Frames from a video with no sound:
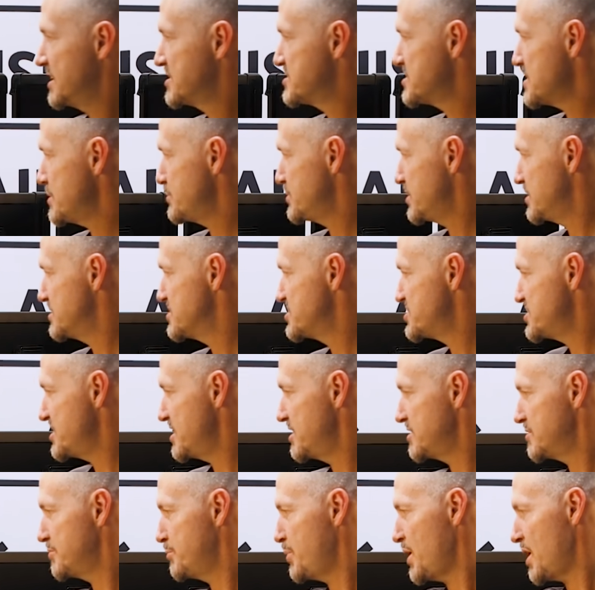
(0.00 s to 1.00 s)
except
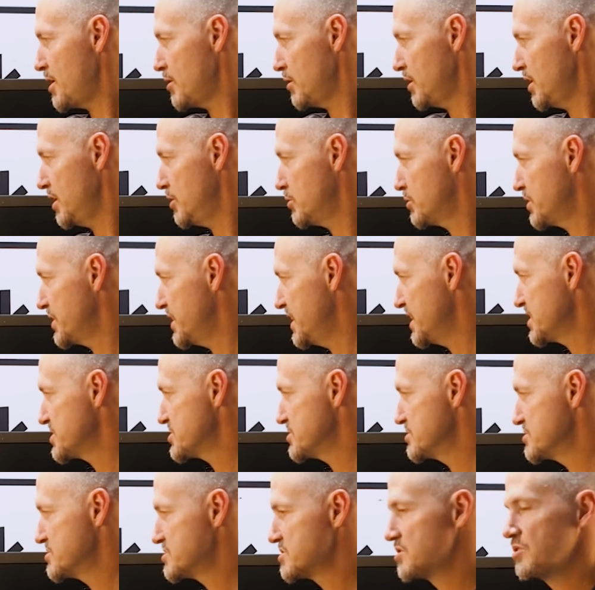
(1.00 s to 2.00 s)
instead of parallel
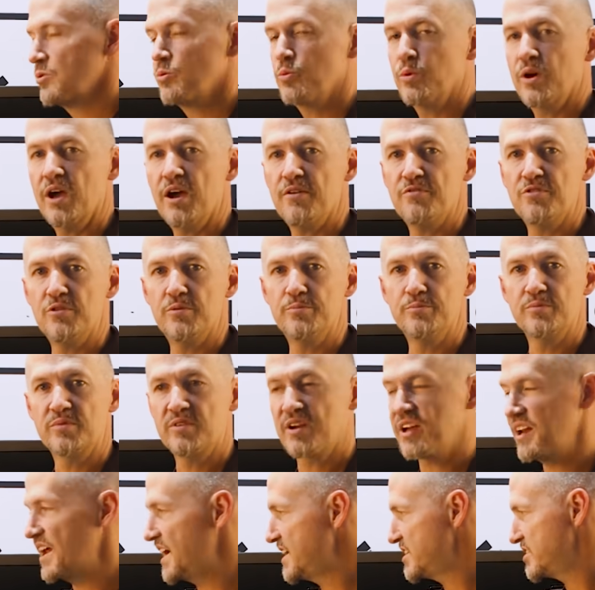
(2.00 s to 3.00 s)
connections, we have them
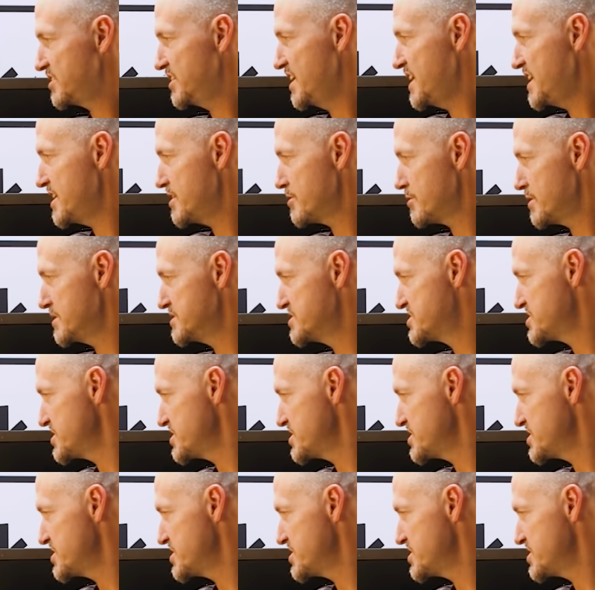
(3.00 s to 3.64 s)
connected here in